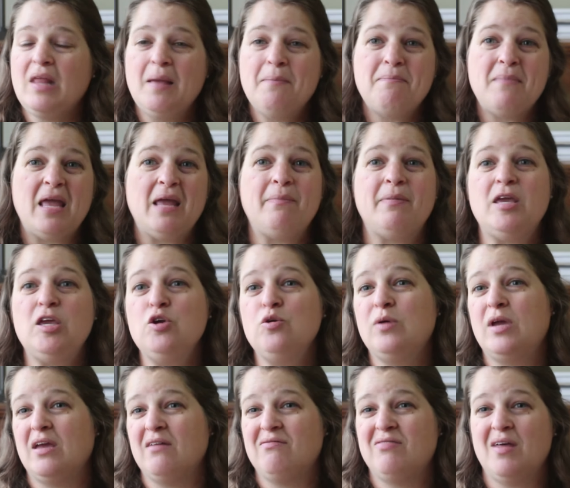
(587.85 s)
Maybe you
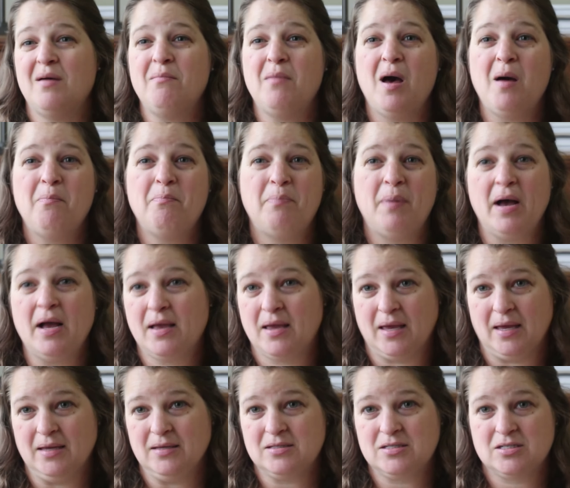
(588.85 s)
give them a
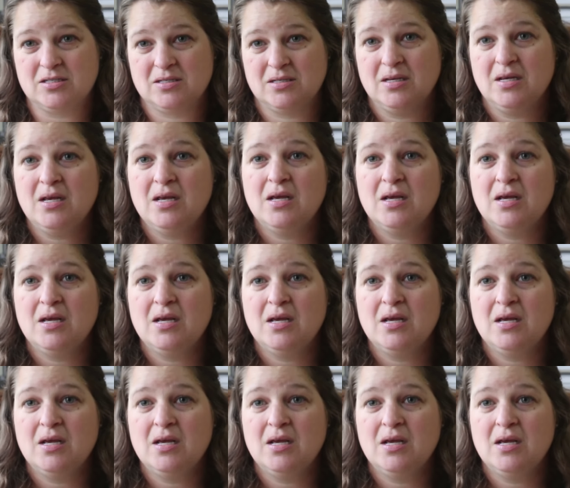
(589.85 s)
bucket.